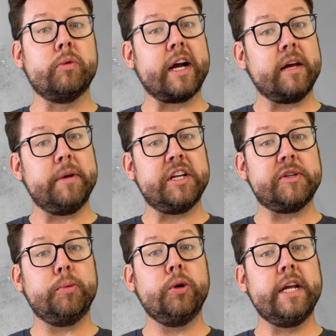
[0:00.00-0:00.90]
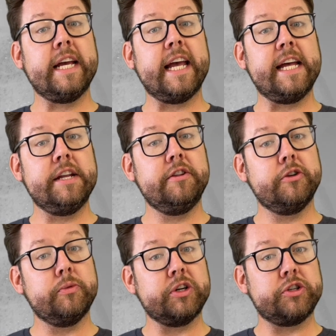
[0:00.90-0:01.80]
recommend putting in
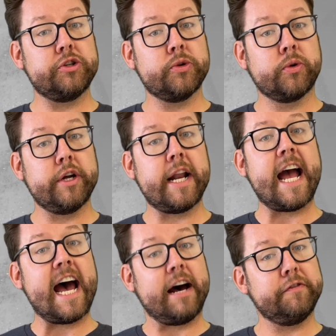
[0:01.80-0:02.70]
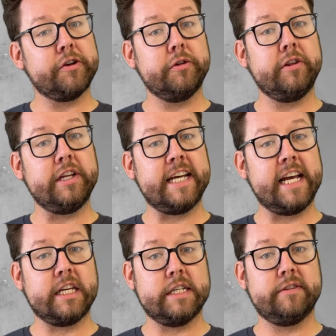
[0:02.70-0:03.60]
the Restore It after the
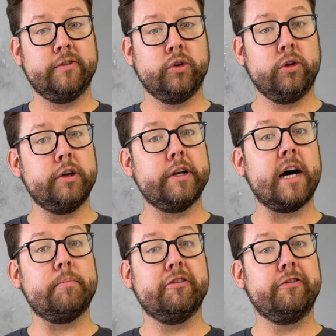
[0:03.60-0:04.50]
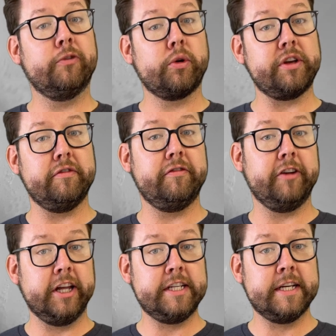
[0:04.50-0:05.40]
tank is full, not before you
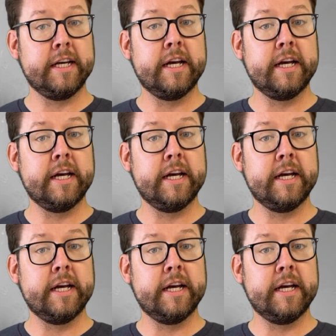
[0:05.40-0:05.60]
fill it,